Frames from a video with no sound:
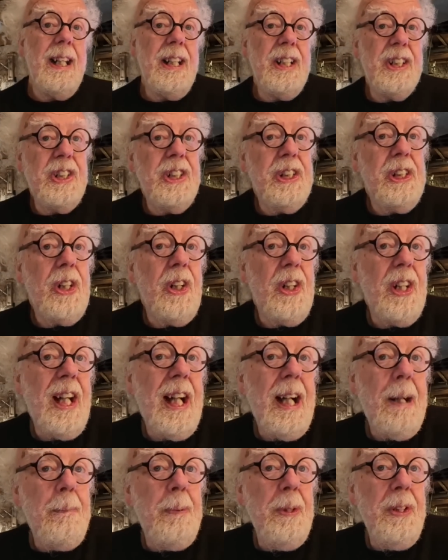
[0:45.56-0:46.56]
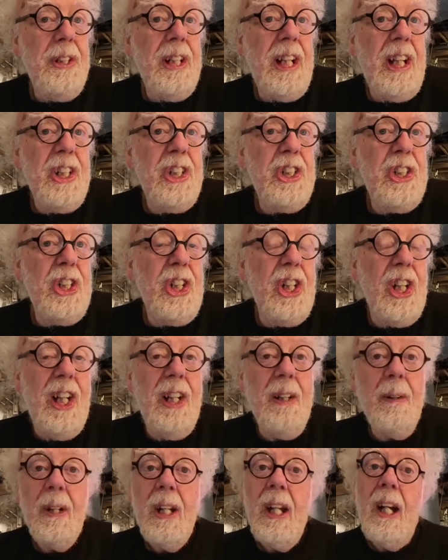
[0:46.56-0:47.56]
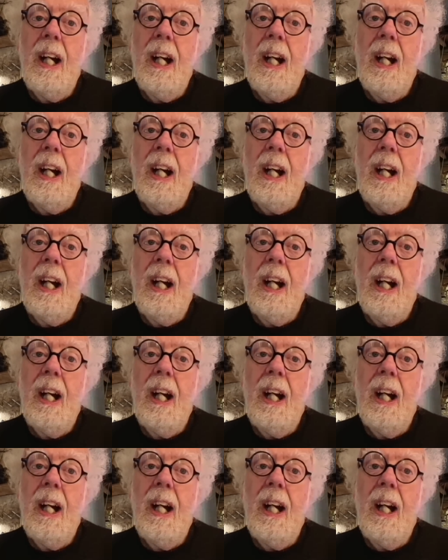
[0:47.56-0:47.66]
isn't going to happen next year.